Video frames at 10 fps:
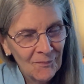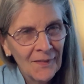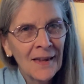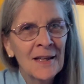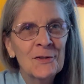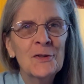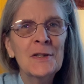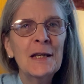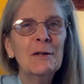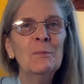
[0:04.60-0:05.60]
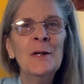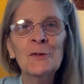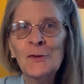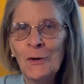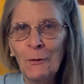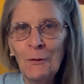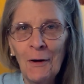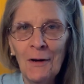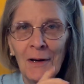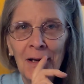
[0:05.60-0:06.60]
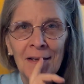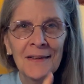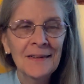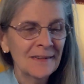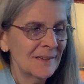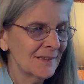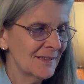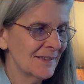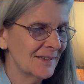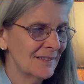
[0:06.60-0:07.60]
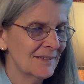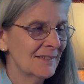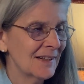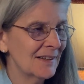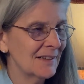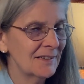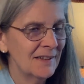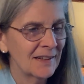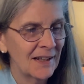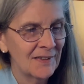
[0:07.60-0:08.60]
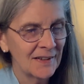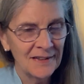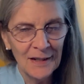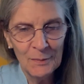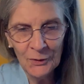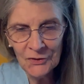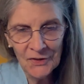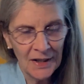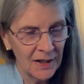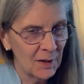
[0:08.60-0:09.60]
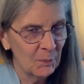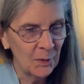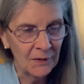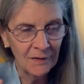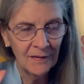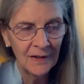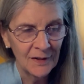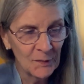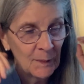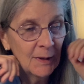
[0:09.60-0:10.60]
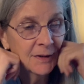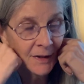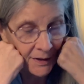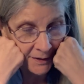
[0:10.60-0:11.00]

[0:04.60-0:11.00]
It's taken me so long. Oh God, to get the table set up and the thingies plugged in.